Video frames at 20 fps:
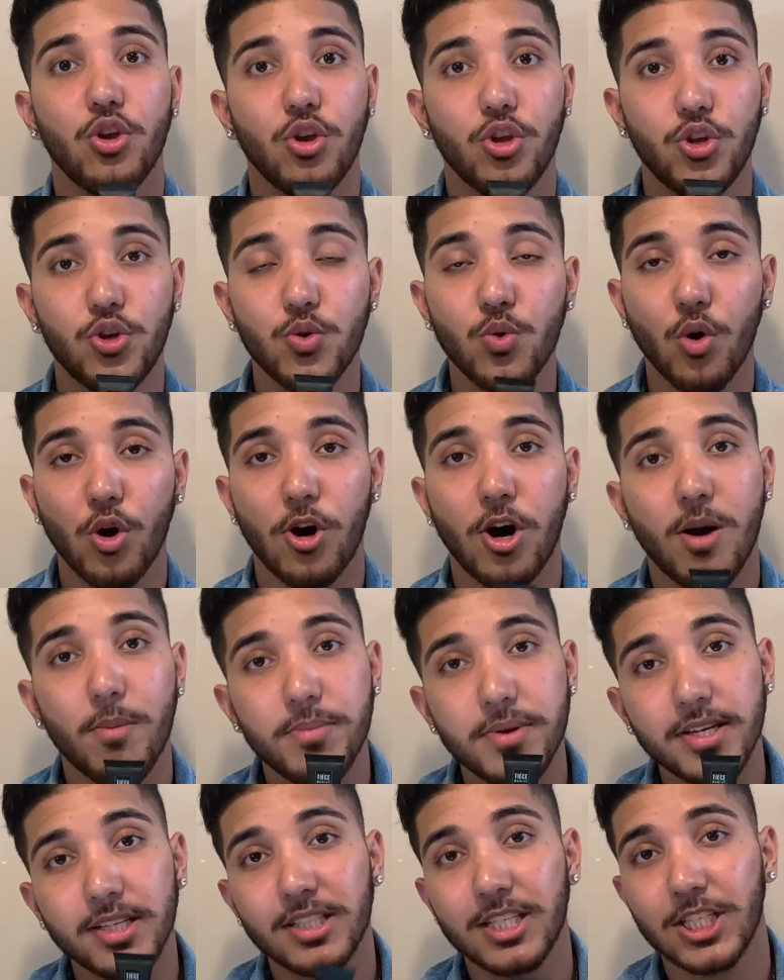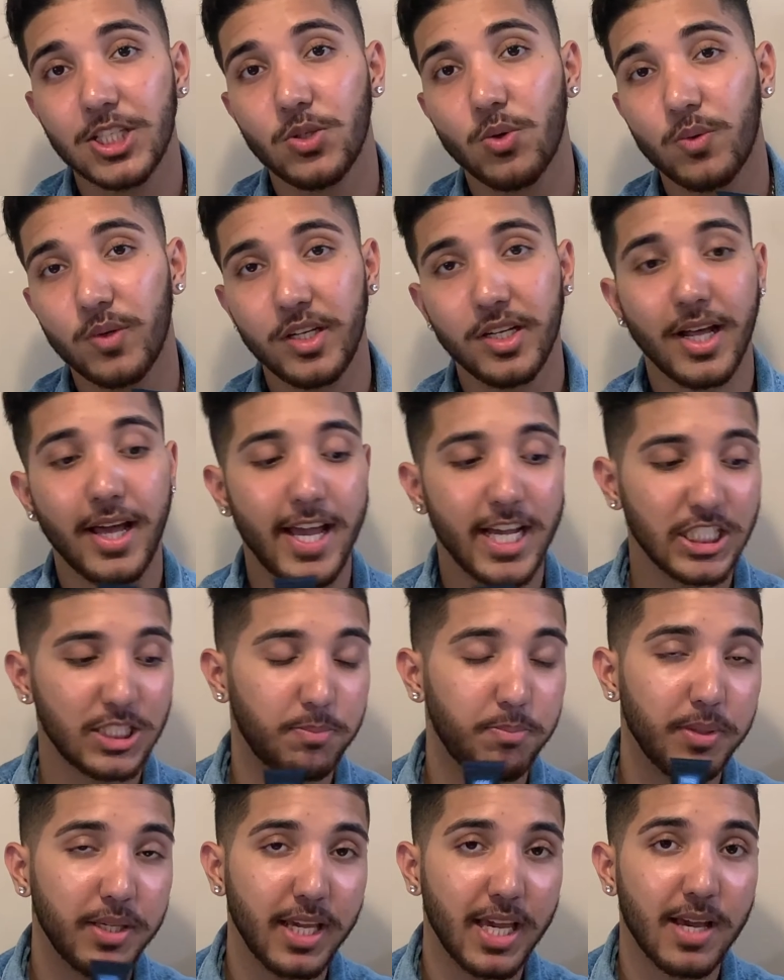you obviously don't need an
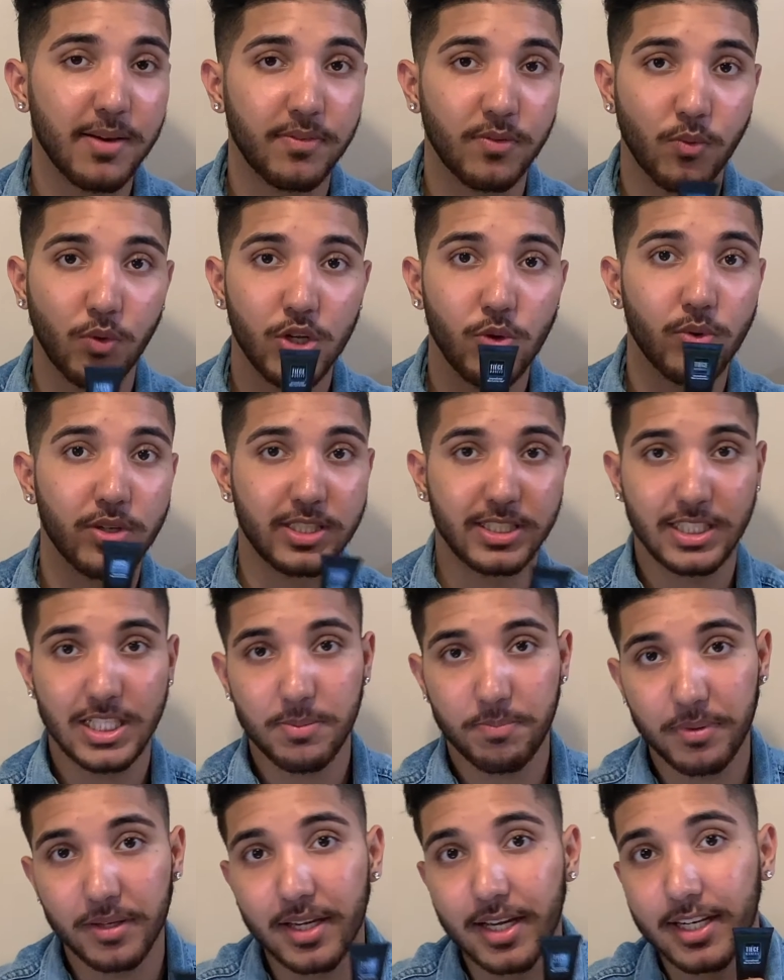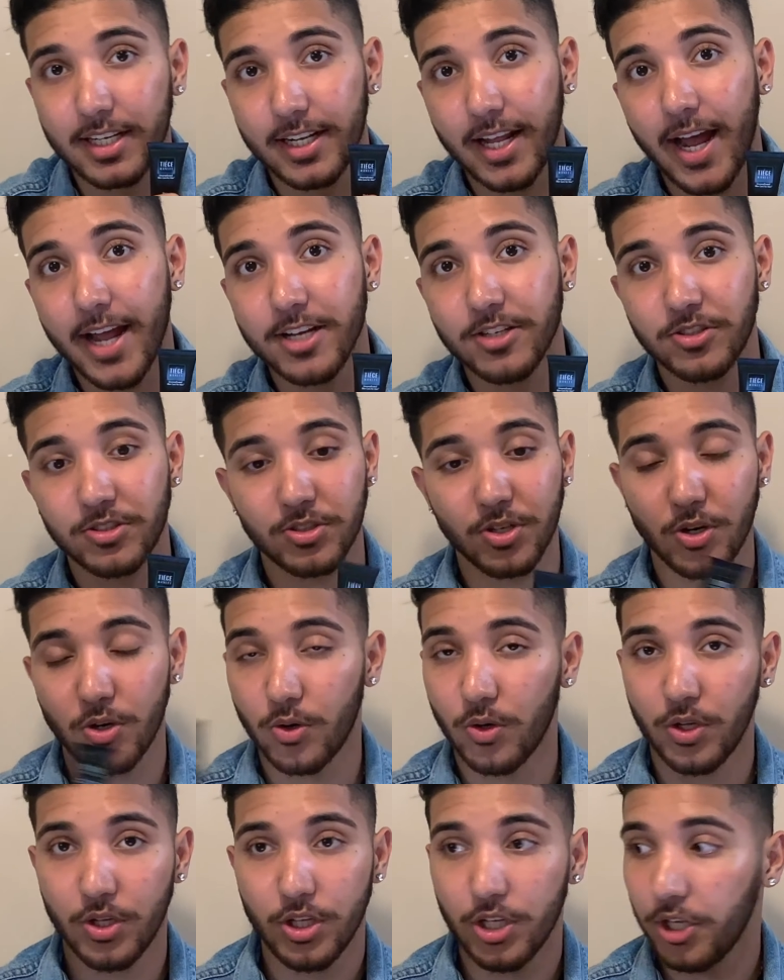SPF when you're sleeping at night.
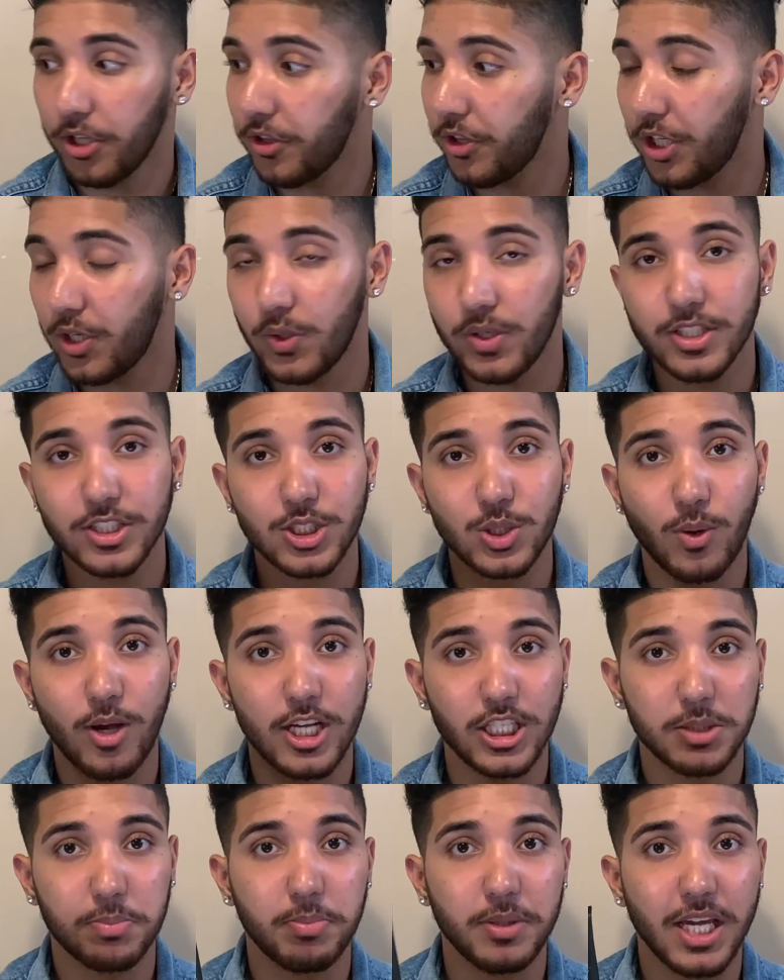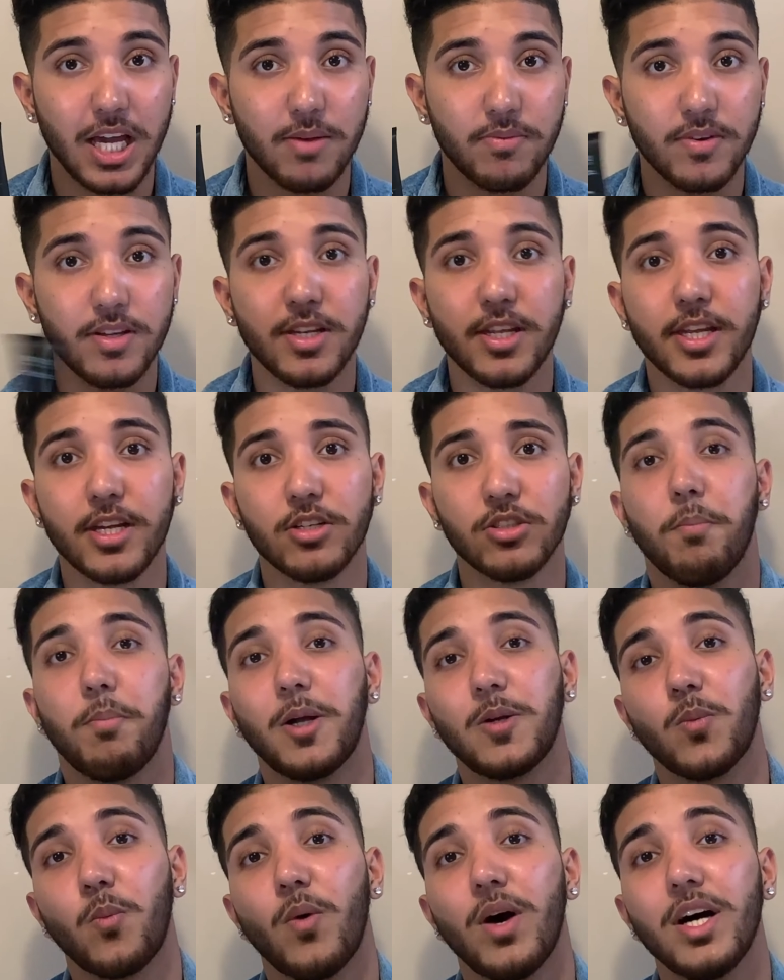So there is no SPF in here.
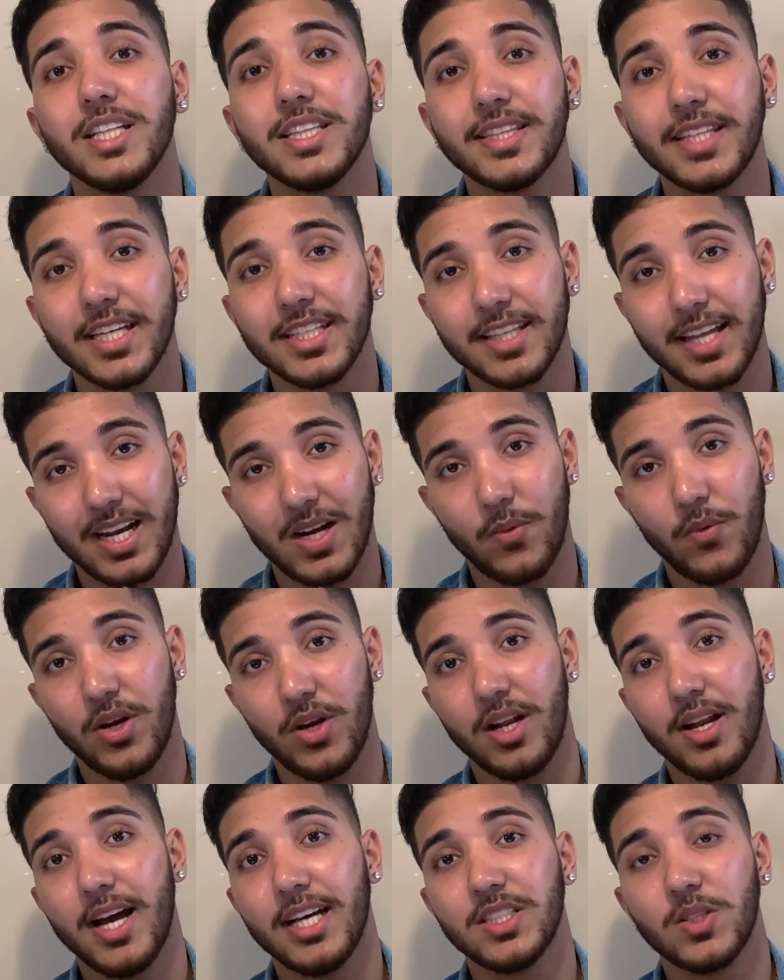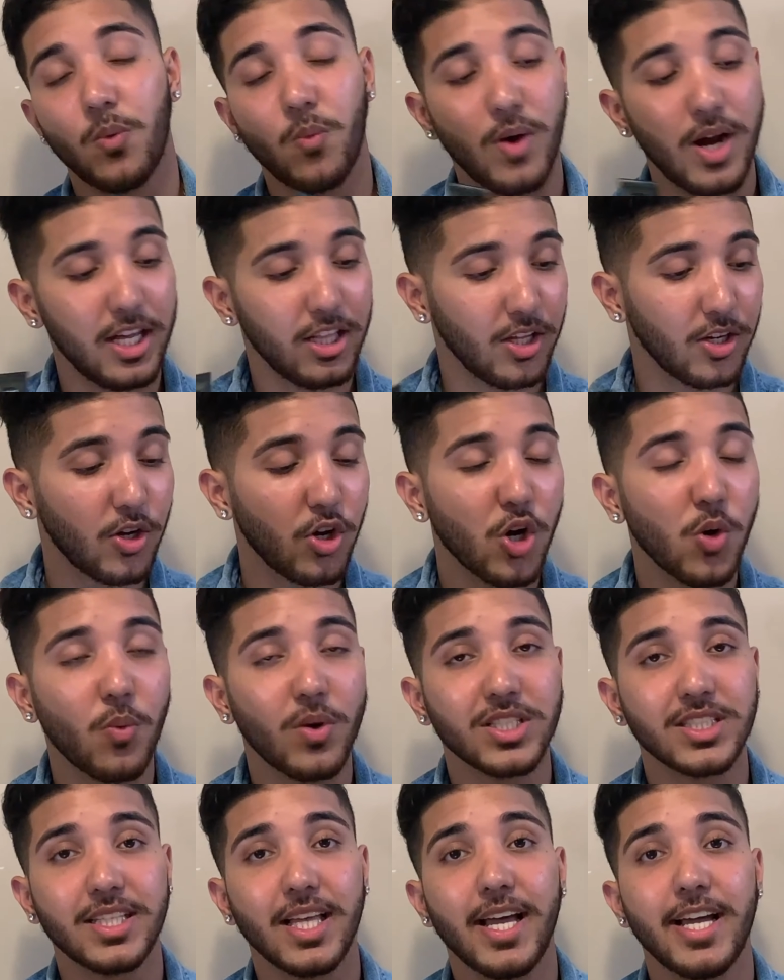But one thing that I realized a while ago
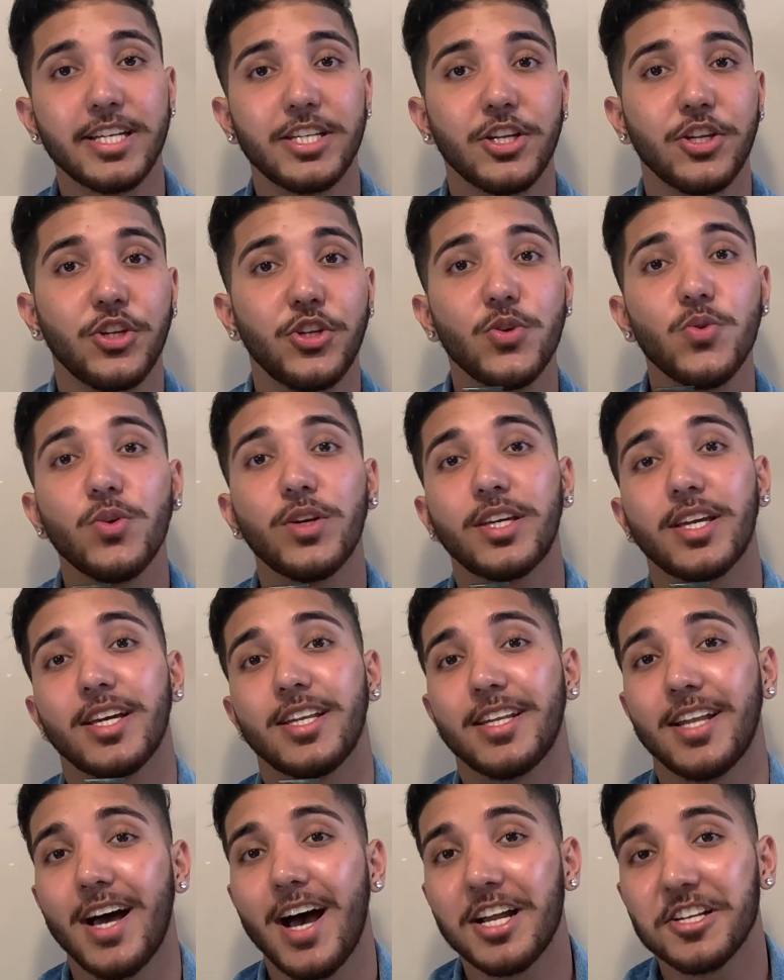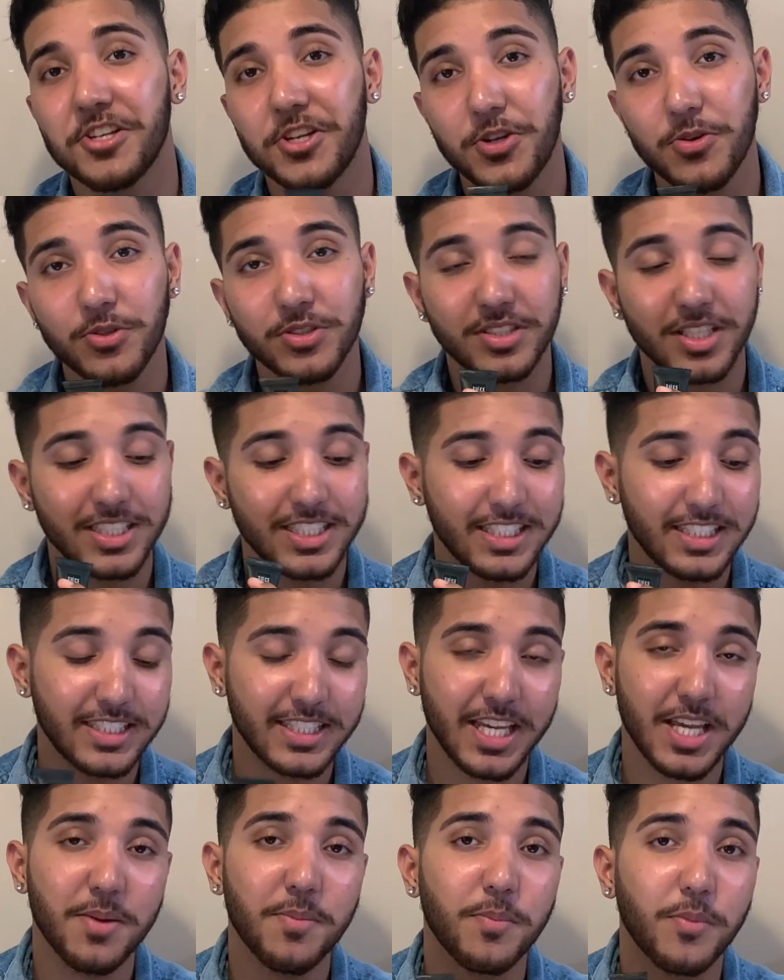was that you cannot use the
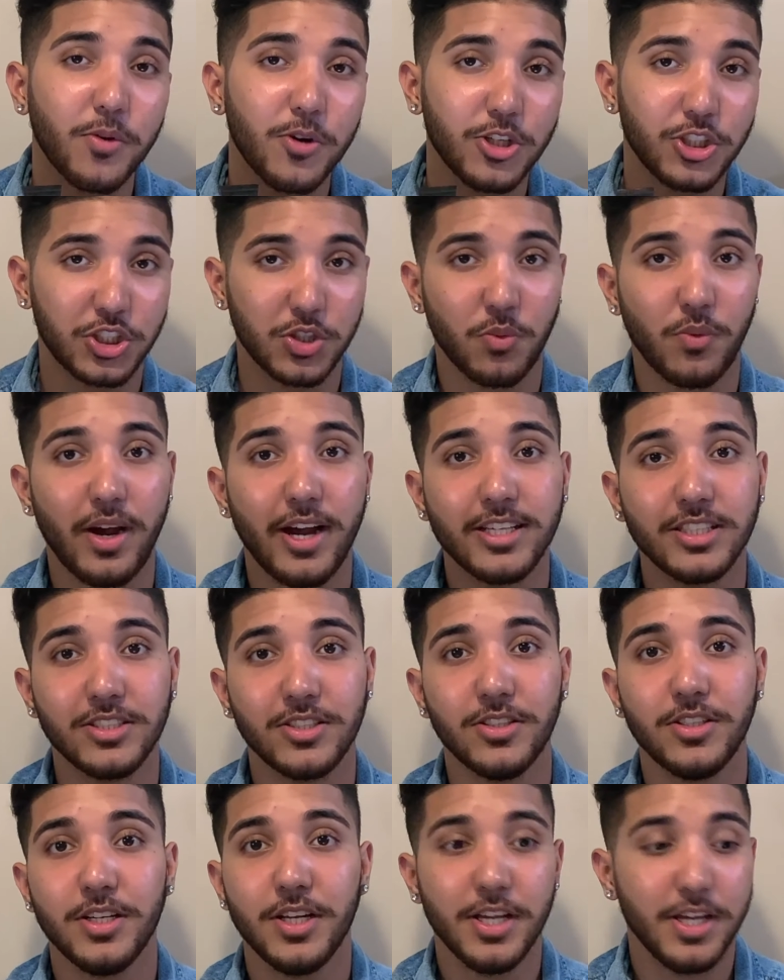same moisturizer